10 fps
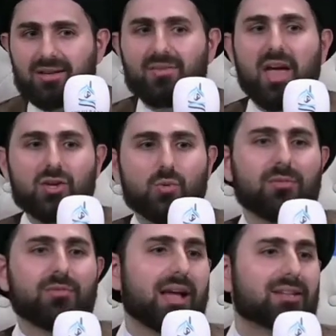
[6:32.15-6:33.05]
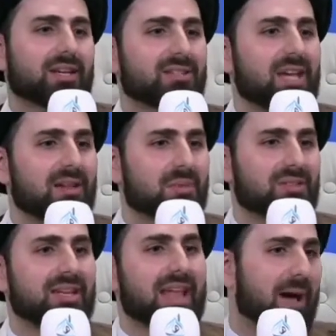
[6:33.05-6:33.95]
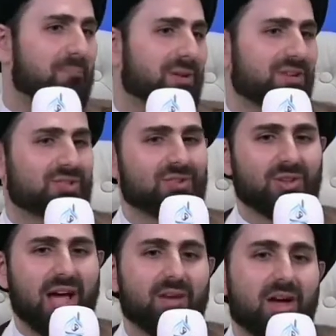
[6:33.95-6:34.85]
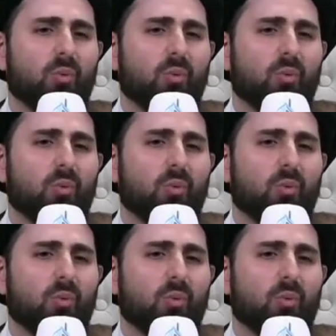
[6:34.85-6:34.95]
then you will find contentment and happiness in your life.